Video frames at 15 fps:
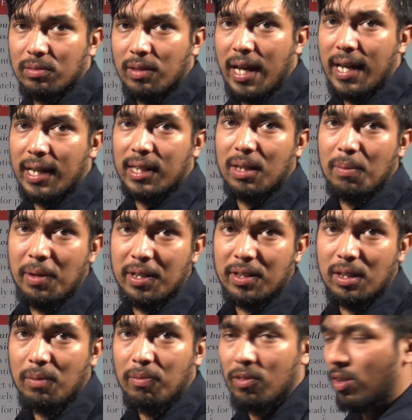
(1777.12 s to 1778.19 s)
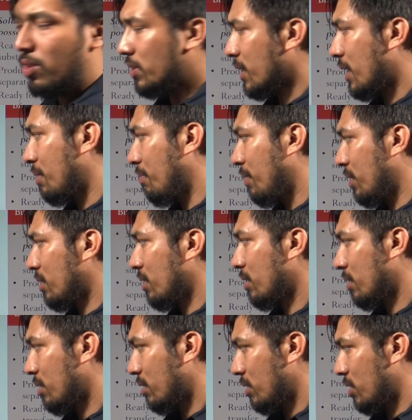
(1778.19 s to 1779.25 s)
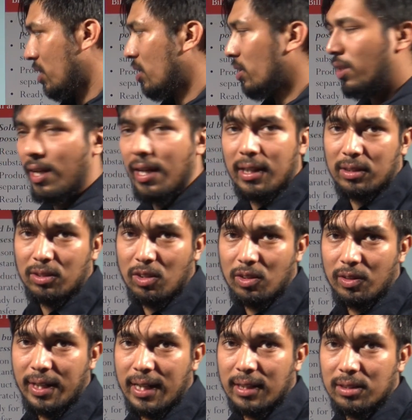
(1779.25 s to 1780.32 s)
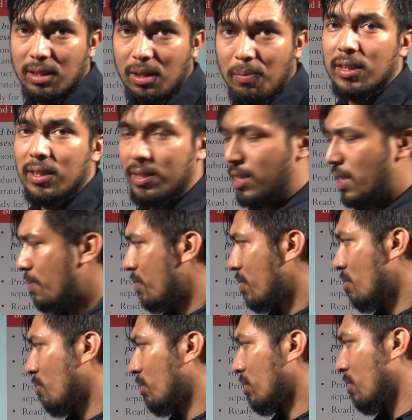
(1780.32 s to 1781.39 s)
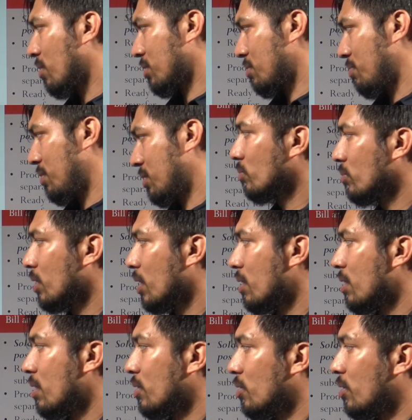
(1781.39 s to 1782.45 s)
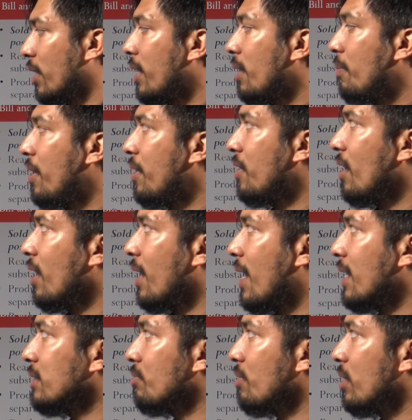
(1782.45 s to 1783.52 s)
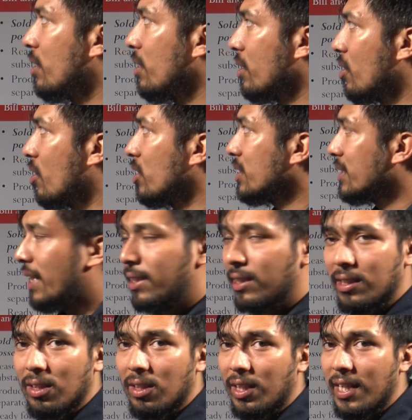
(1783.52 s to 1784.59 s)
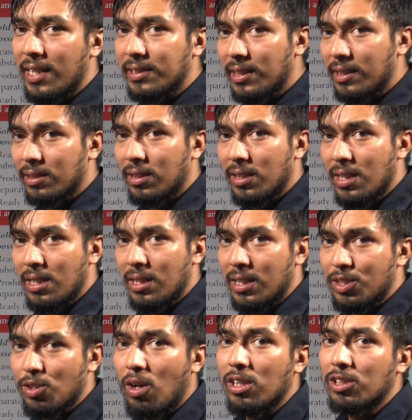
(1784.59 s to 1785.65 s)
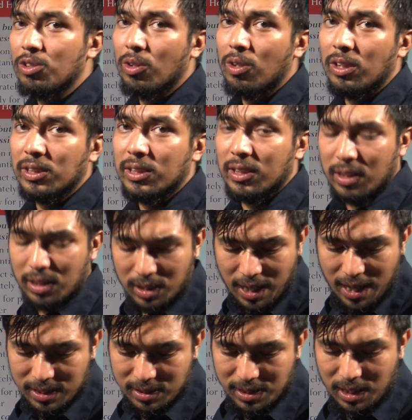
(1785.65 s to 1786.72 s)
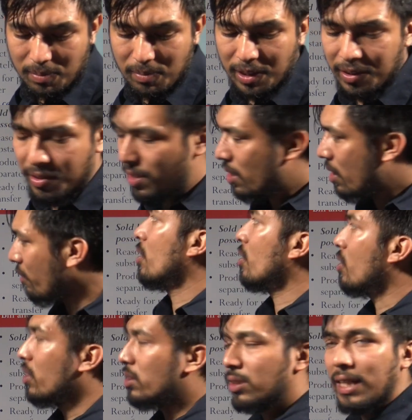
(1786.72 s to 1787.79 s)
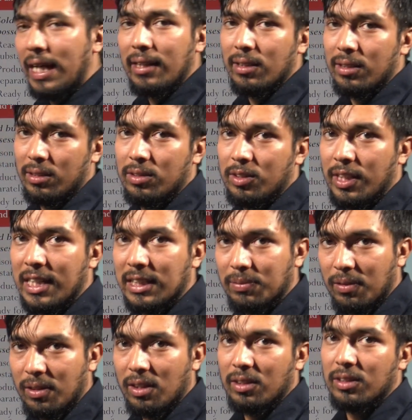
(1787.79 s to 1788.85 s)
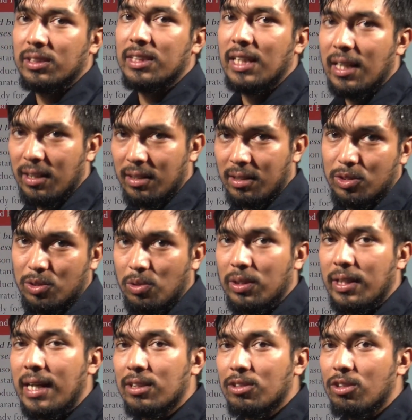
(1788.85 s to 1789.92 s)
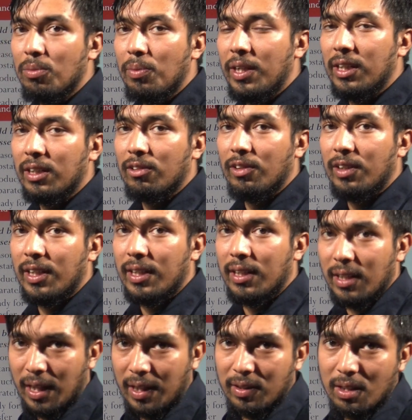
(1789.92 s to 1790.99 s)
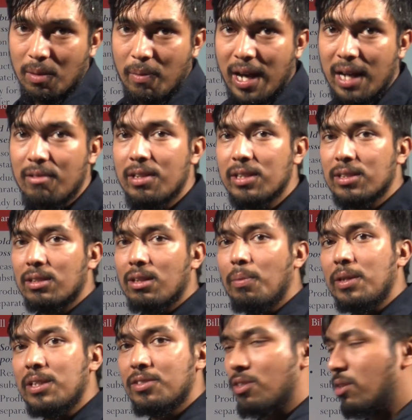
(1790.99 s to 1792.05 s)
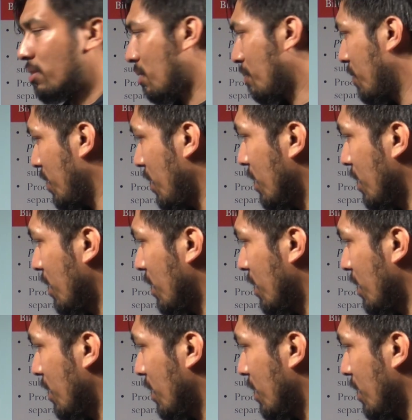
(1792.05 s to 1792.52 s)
agreement of consignment, not a contract of revenue with customers. So the inventory lies with the consignee or agent is also considered as inventory of consignor, transferor, seller. So that should be included in the valuation of stock of the